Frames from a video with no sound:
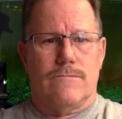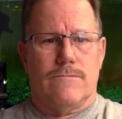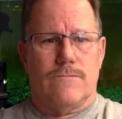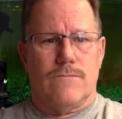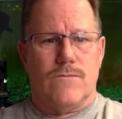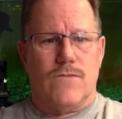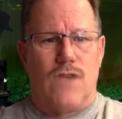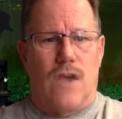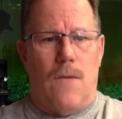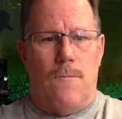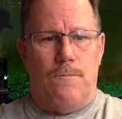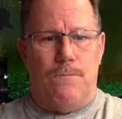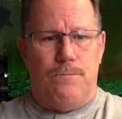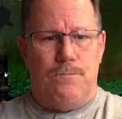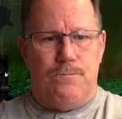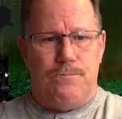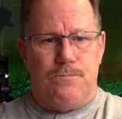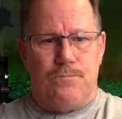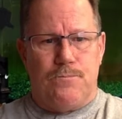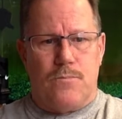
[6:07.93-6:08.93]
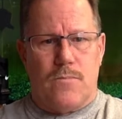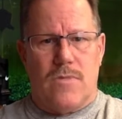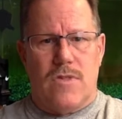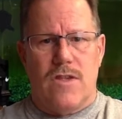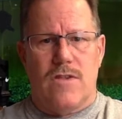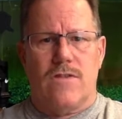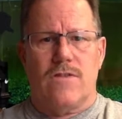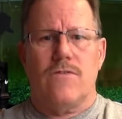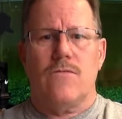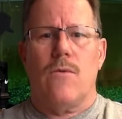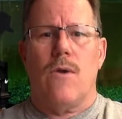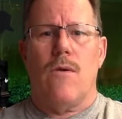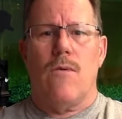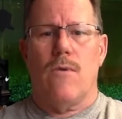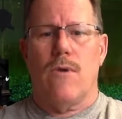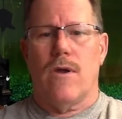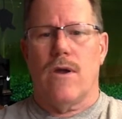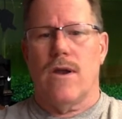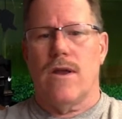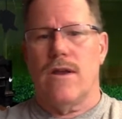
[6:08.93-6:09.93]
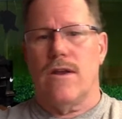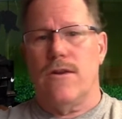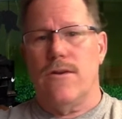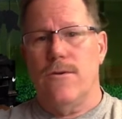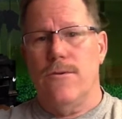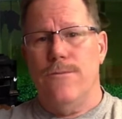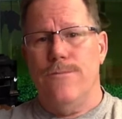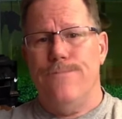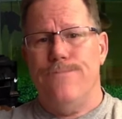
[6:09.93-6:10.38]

So, this is what we're going to do.